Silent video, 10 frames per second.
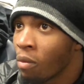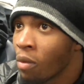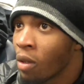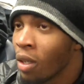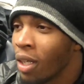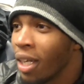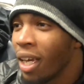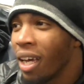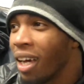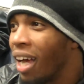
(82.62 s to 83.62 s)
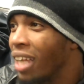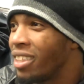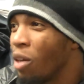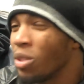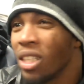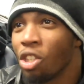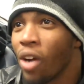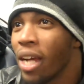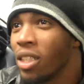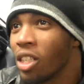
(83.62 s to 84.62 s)
I still was in a
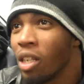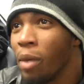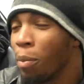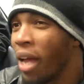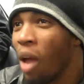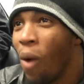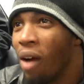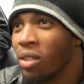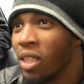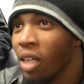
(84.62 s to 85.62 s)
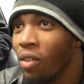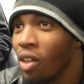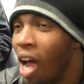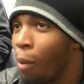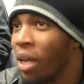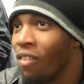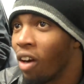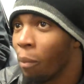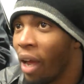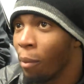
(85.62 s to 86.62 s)
transition to me playing wide receiver. You know, I played
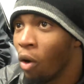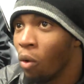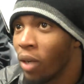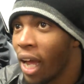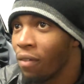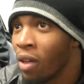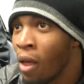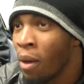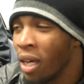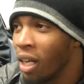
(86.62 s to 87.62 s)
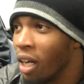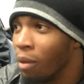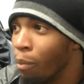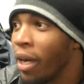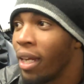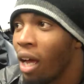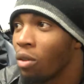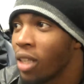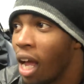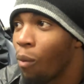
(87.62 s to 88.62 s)
running back my whole life. And being
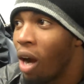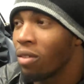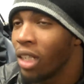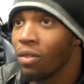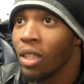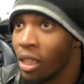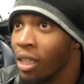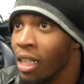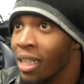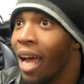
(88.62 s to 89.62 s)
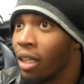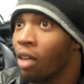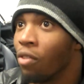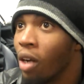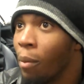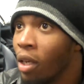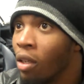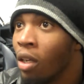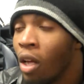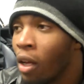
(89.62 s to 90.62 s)
outside wide receivers is a lot different. I mean,
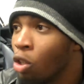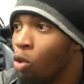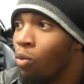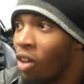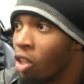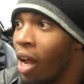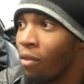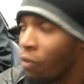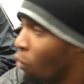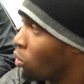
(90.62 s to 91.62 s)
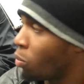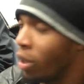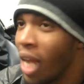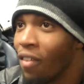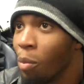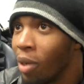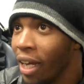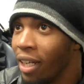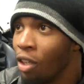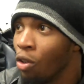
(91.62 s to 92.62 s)
because you run at full speed every
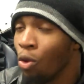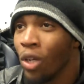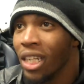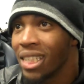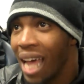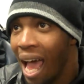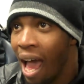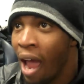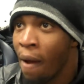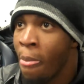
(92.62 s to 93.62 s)
play, then you know you get tired.